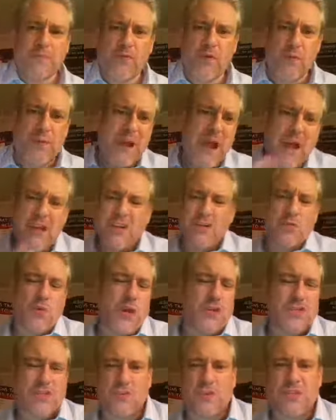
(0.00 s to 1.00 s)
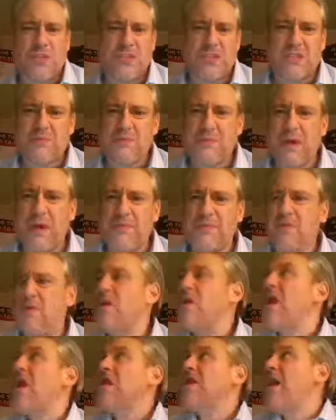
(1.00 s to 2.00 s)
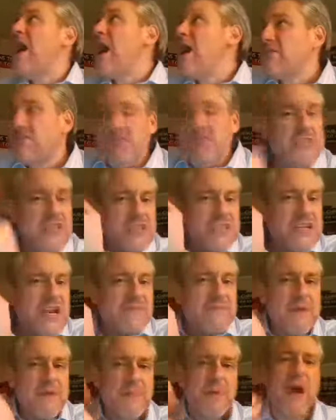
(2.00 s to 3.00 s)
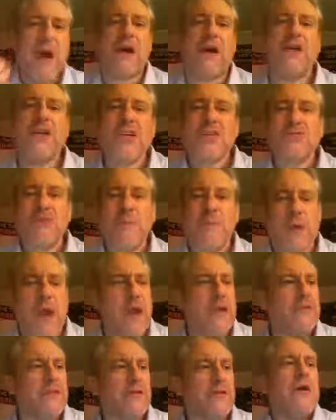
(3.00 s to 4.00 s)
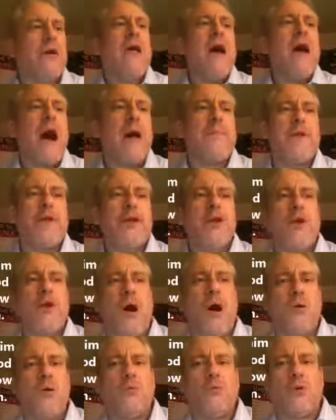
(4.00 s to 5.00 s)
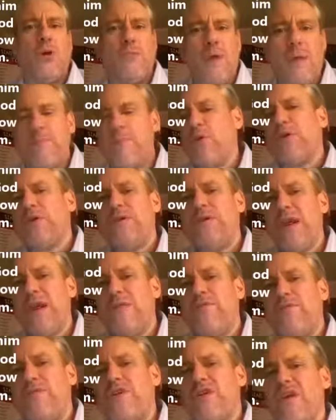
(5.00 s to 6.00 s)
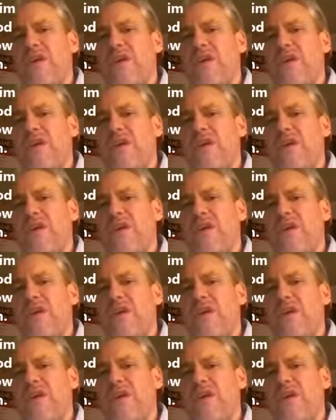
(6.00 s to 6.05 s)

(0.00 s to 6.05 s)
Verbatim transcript: before, but now I just watch it once in a month. Or, yeah, Jesus got my back. I'll just repent. Or I'm going to go out on my birthday every